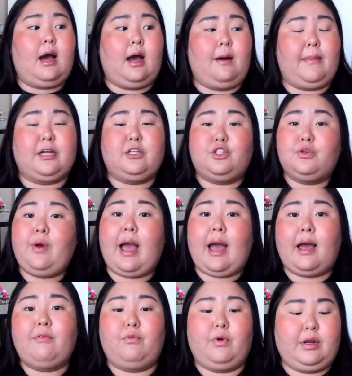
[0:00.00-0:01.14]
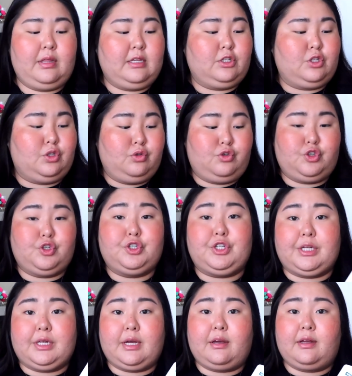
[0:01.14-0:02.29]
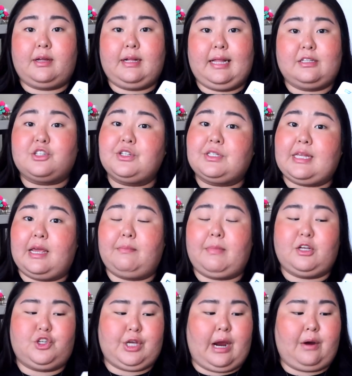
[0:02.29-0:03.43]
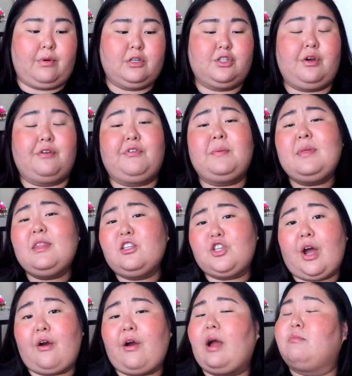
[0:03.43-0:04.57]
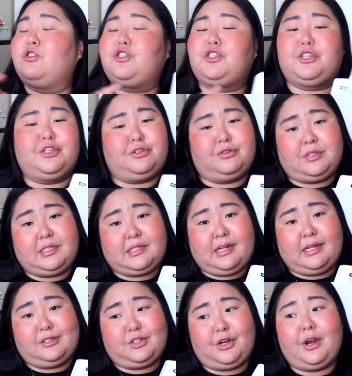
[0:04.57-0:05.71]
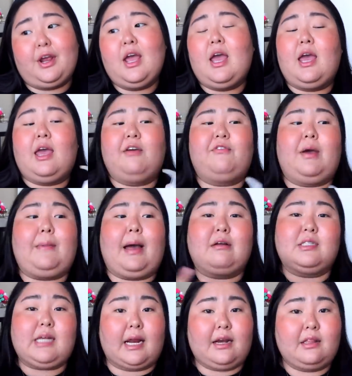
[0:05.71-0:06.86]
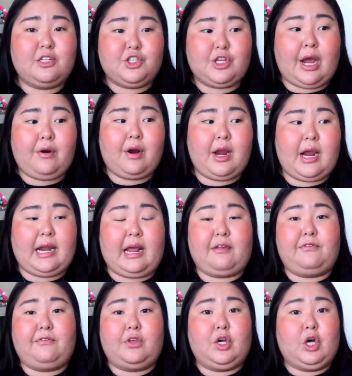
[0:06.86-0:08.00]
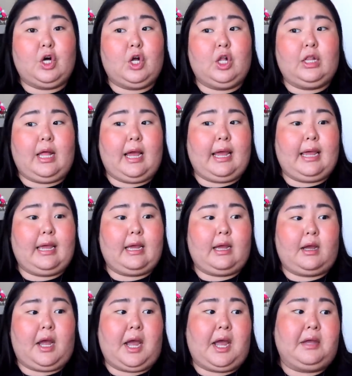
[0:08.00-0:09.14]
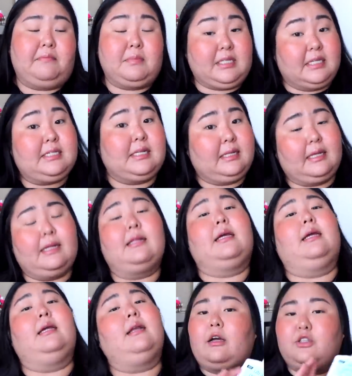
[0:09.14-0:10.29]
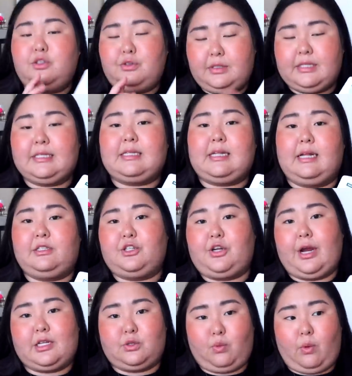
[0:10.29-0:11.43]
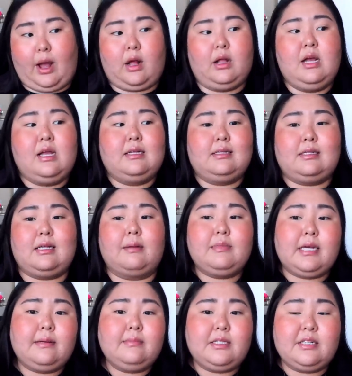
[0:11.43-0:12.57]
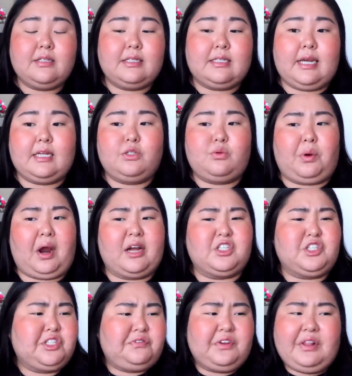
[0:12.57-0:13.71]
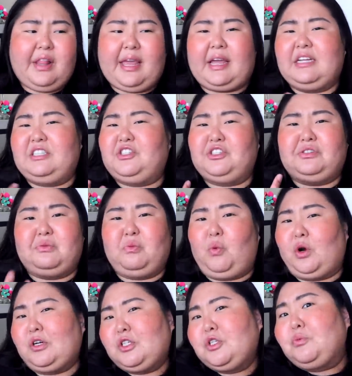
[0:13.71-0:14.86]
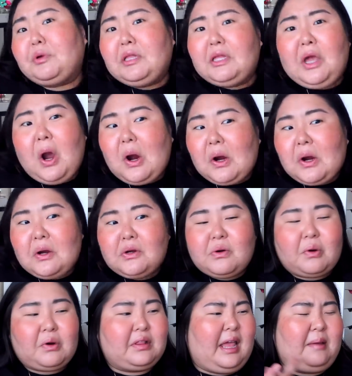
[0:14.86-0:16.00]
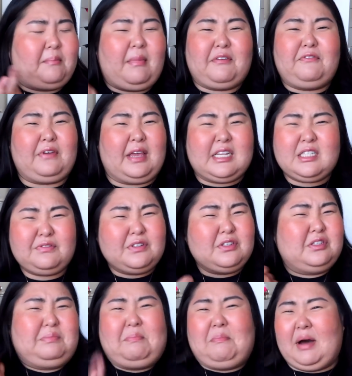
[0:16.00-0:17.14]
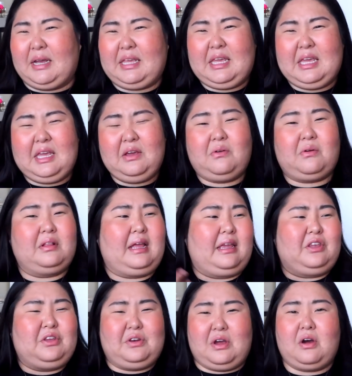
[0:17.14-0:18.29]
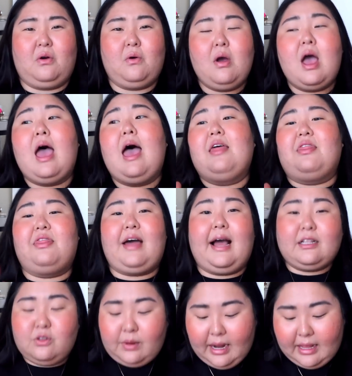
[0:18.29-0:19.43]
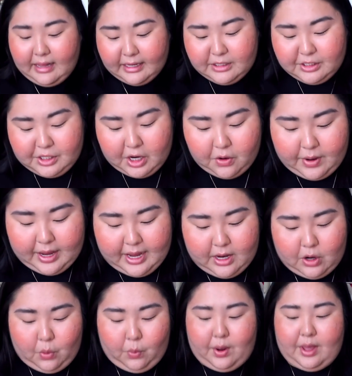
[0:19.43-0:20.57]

I do have one of these Neutrogena cleansers in my shower. So if I'm in the shower, I'm just gonna use this cleanser. If I'm outside of the shower and I feel like I'm decently clean, I'll use this cleanser as well. Sometimes there's days where I just feel like I just worked really hard or like my face feels muggy or like, you know, that's when I like to go in